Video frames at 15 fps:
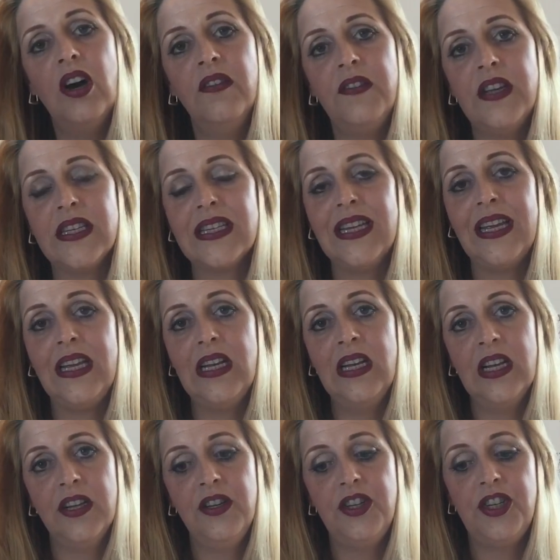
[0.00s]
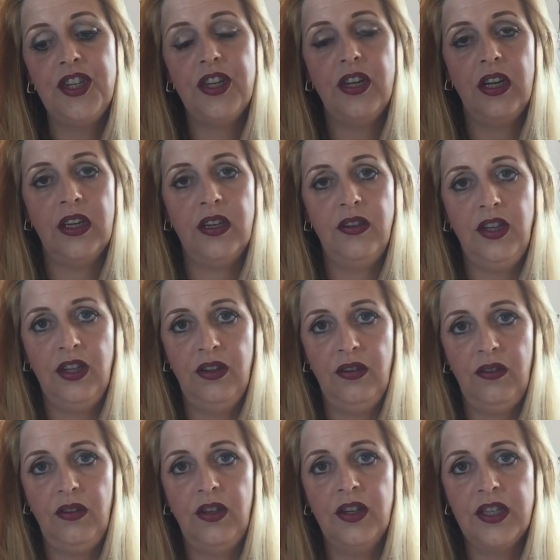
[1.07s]
Obviously lunch,
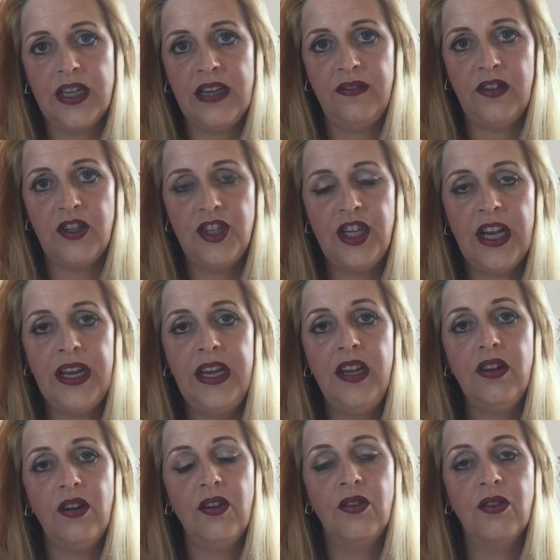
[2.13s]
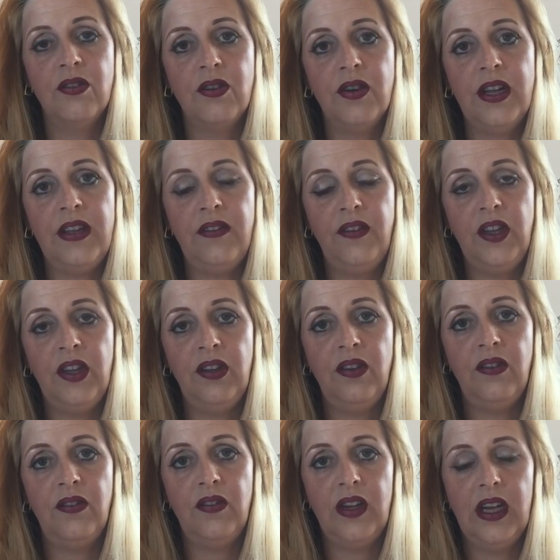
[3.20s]
you could have the shake, or if
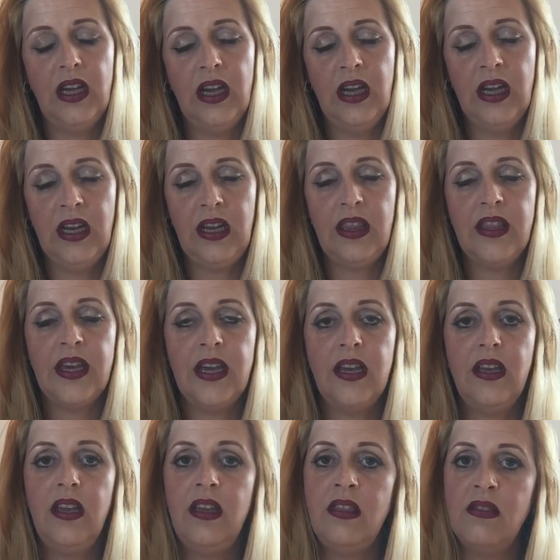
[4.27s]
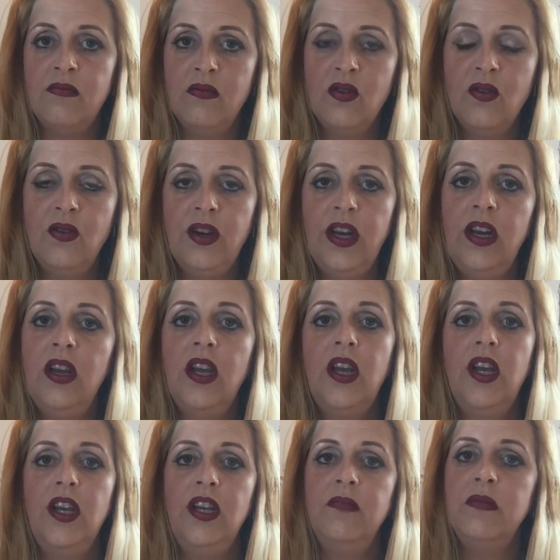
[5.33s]
you've had that in the morning,
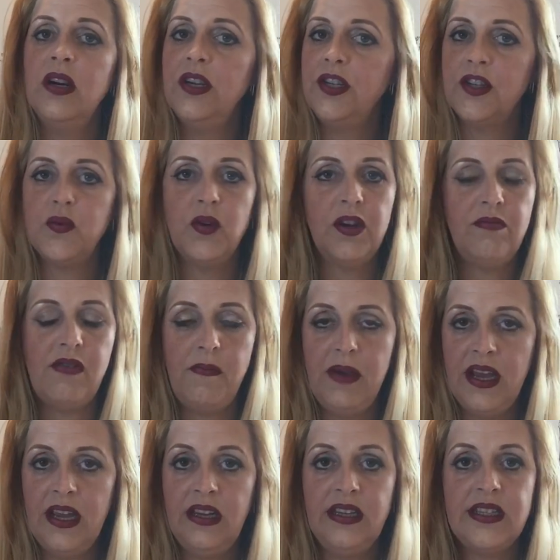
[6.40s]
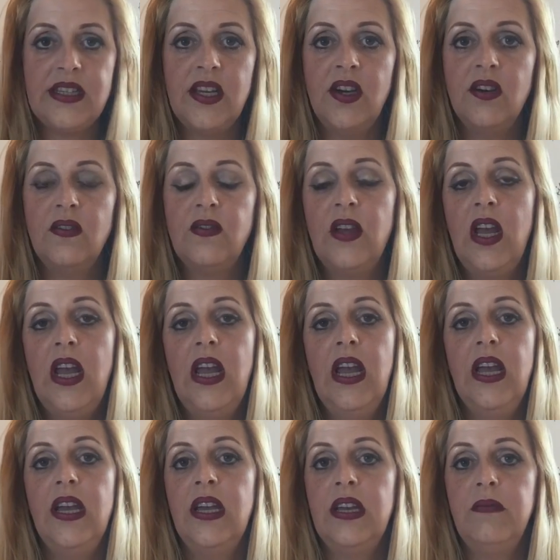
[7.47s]
you might just want to prepare yourself
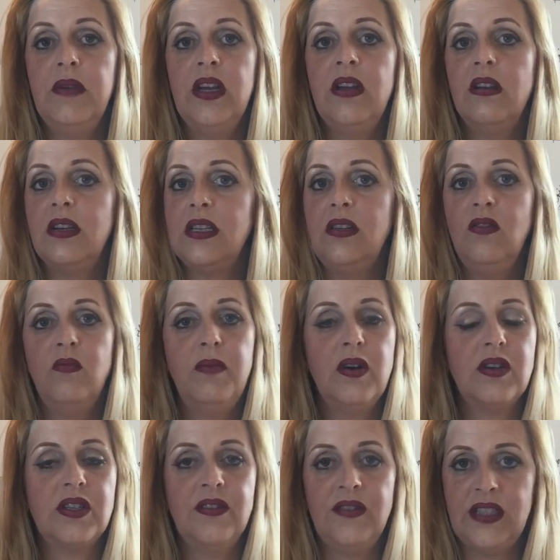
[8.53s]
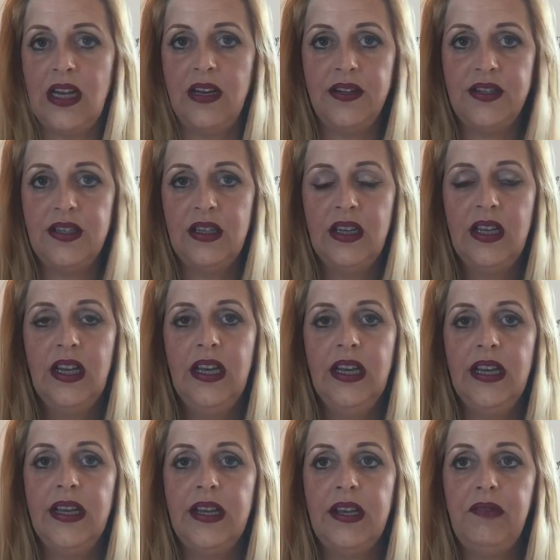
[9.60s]
a nice little box of salad.
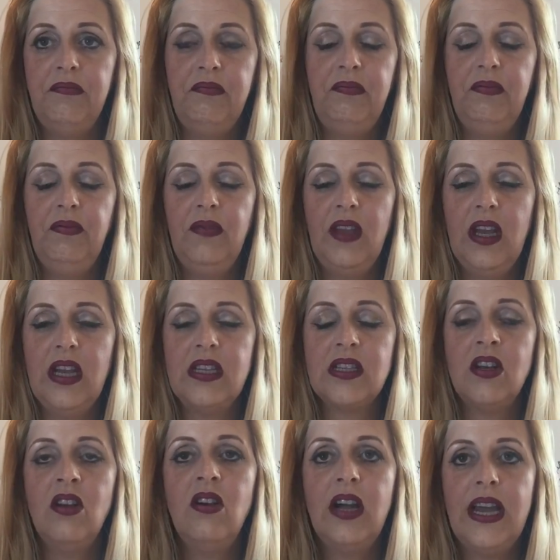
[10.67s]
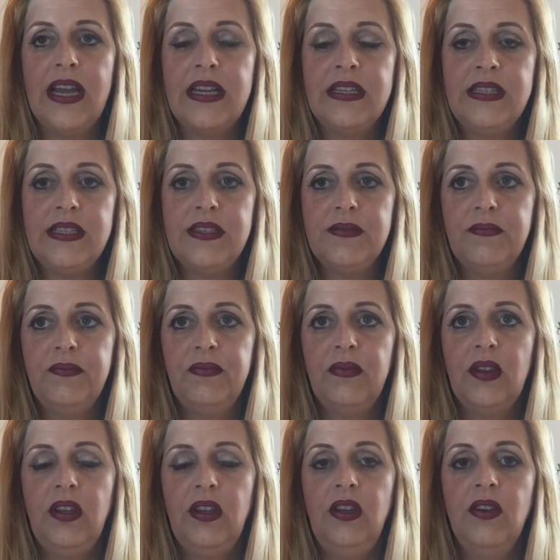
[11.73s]
As long as
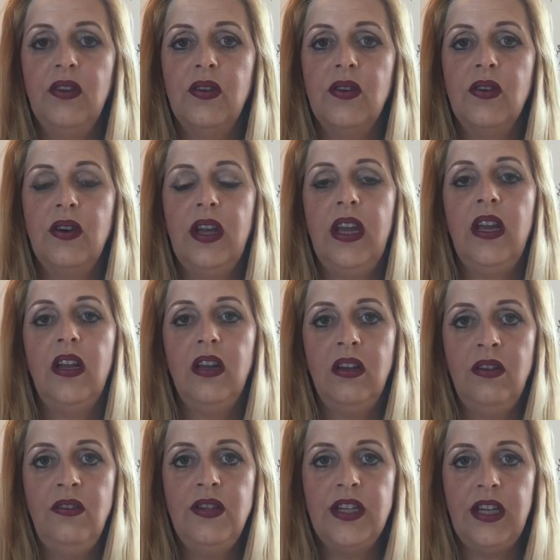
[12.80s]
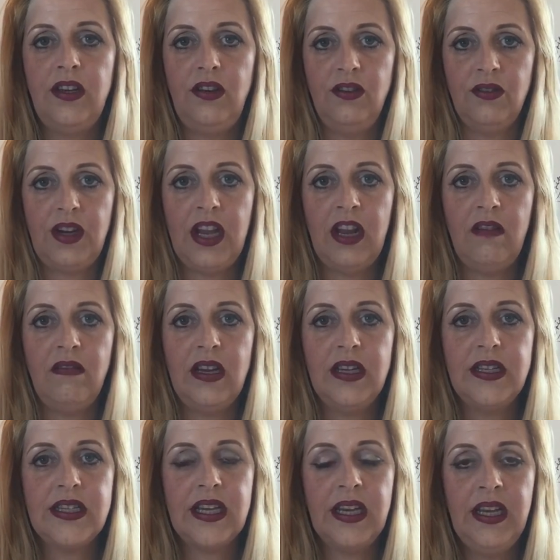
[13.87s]
you're including your calorie
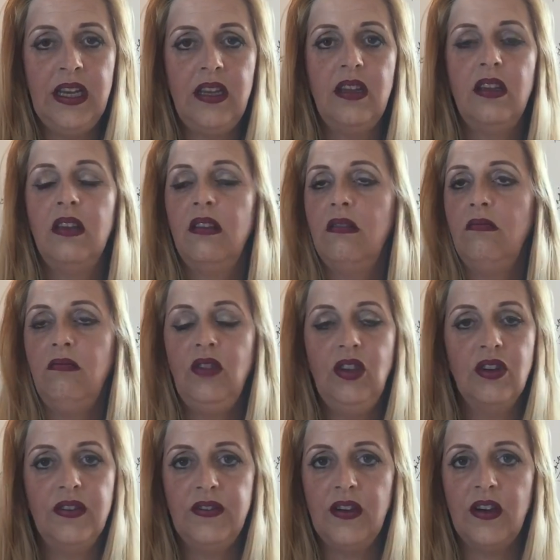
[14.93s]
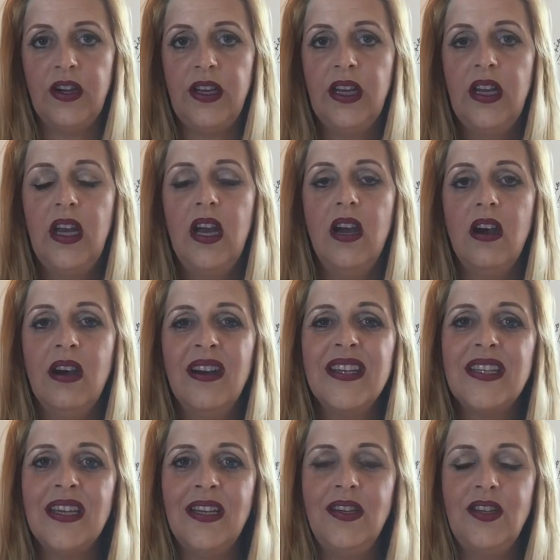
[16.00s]
intake, you're fine. I
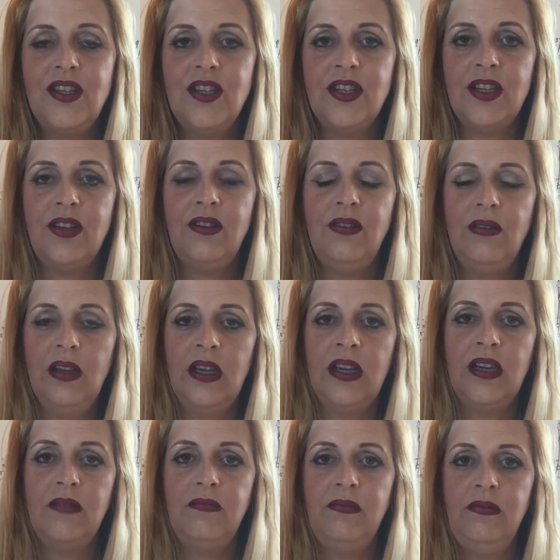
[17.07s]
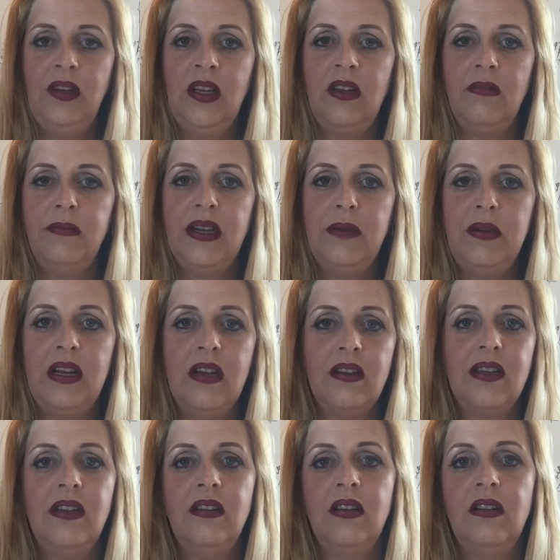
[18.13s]
tend to do you know, maybe
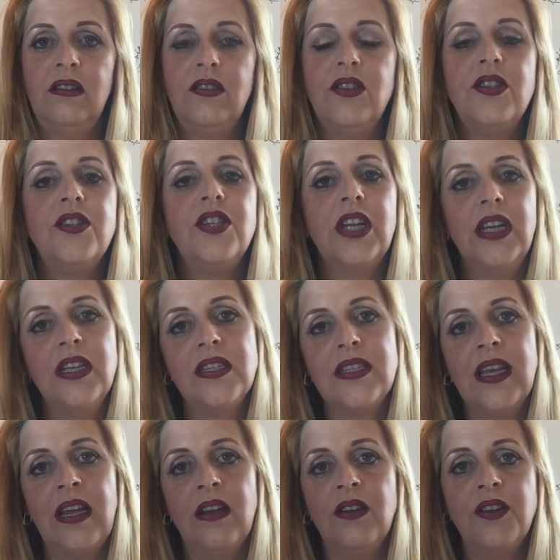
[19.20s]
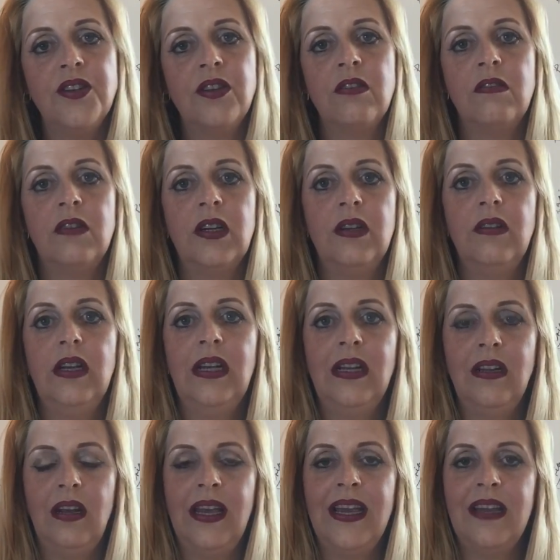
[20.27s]
like a little chicken salad, or a
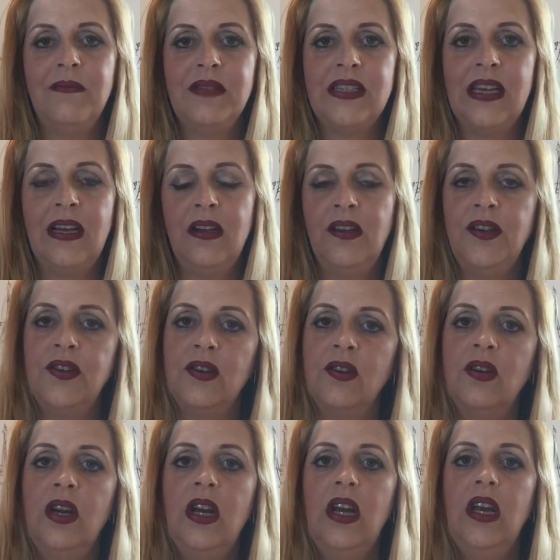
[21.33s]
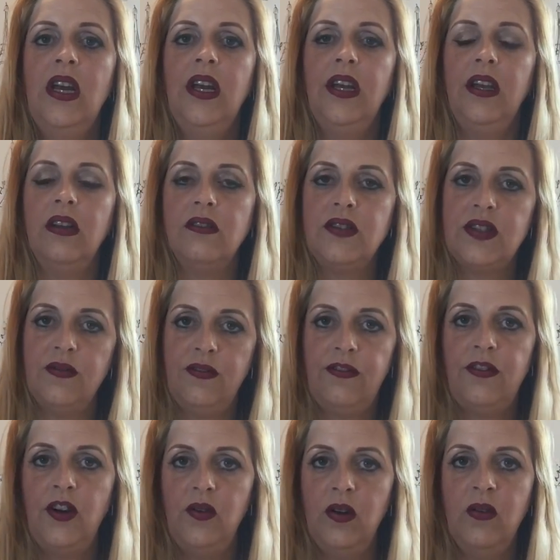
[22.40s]
little ham salad, or you know, some
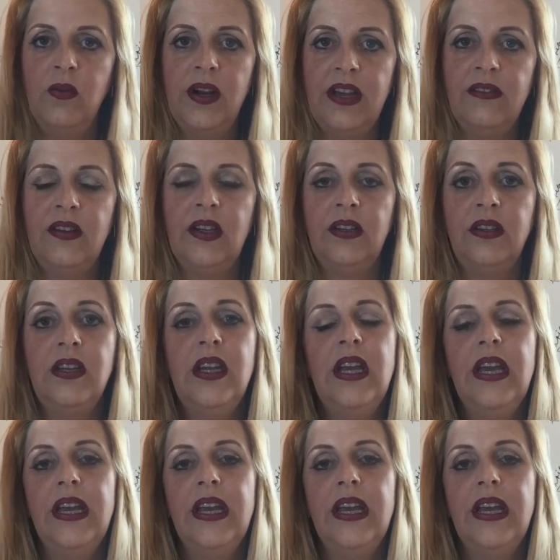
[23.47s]
fruit or whatever.